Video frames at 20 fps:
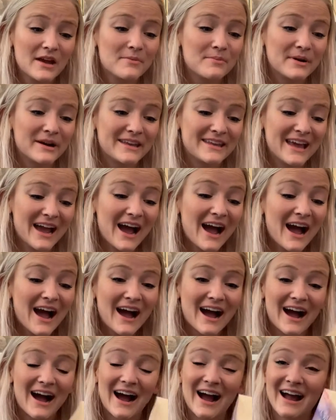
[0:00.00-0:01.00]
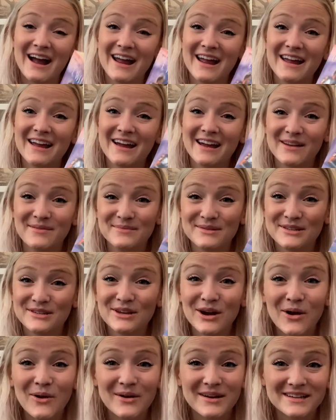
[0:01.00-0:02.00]
but yeah, I am
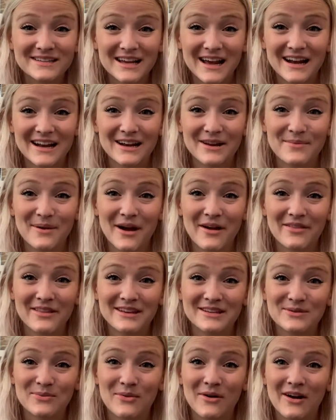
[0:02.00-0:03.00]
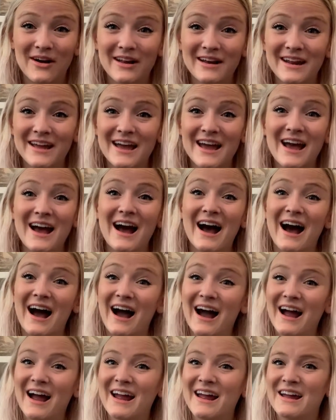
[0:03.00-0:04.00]
so excited about this one.
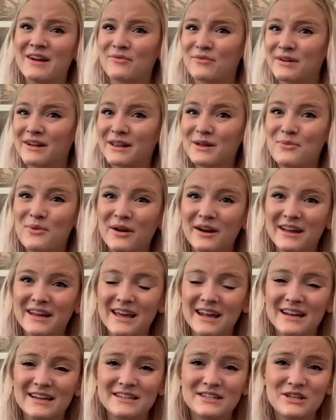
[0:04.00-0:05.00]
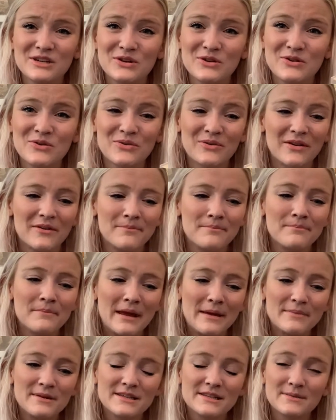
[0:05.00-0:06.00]
I really want to get into
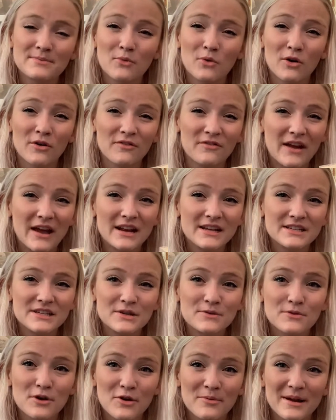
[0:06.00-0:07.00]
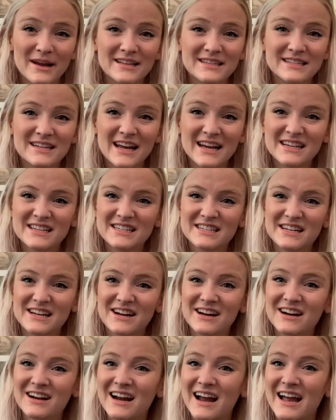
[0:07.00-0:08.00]
maybe some more fantasy romance next
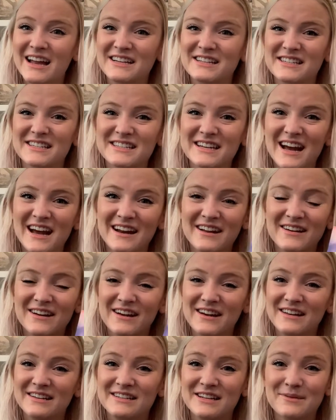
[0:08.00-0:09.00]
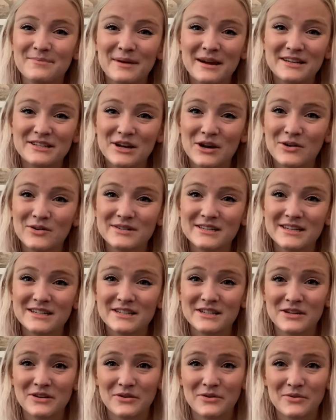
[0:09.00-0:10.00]
year and just kind of dip my toes
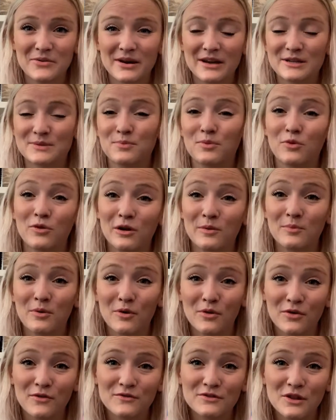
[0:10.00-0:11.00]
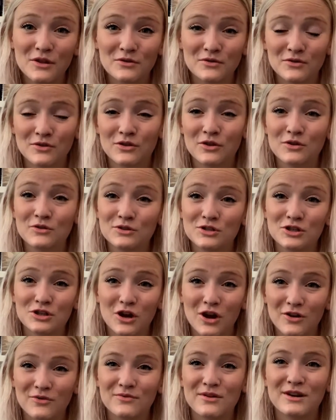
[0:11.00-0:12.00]
into exploring both of those
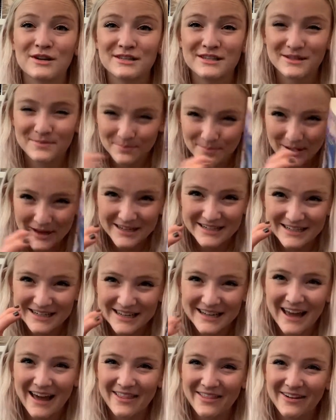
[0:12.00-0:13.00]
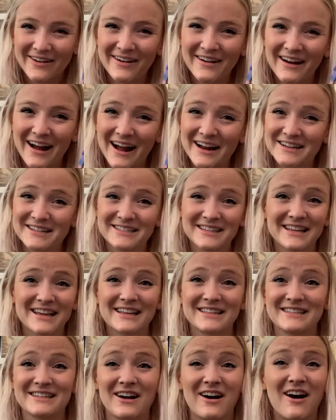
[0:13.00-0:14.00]
genres mixed together. I just think
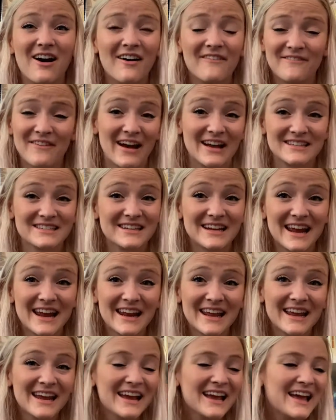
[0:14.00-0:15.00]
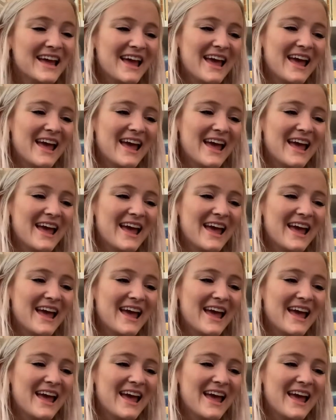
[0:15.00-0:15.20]
it's fascinating,